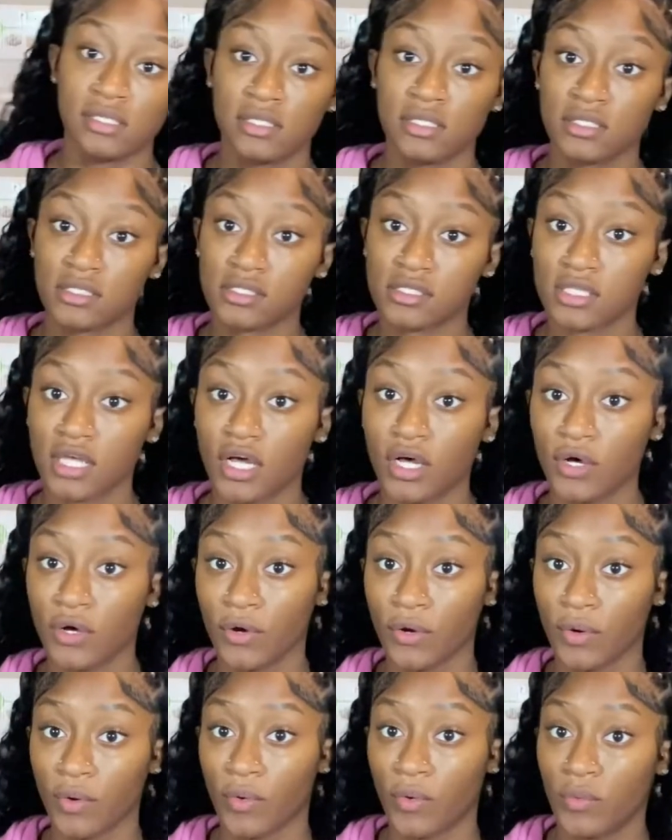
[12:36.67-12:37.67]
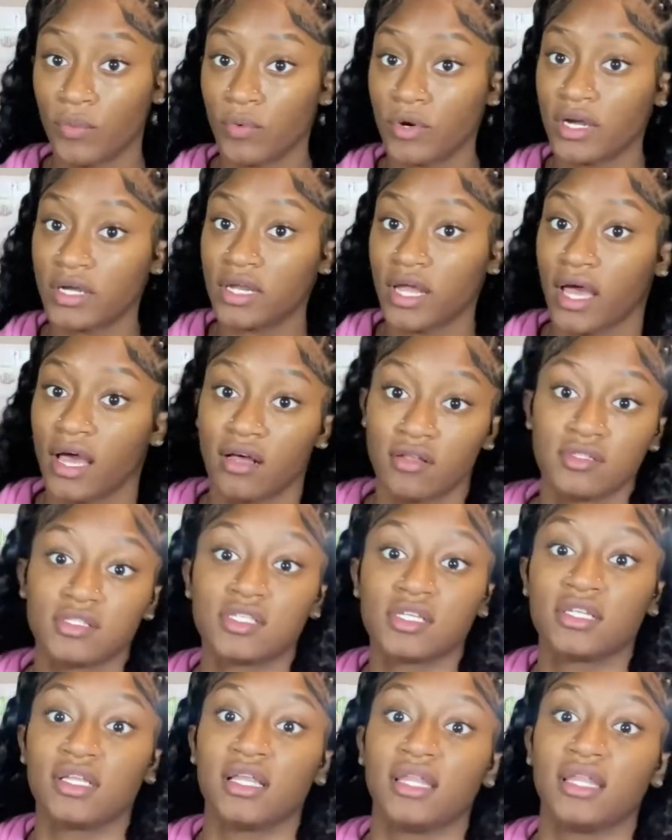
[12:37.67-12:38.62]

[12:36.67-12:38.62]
So we're down to the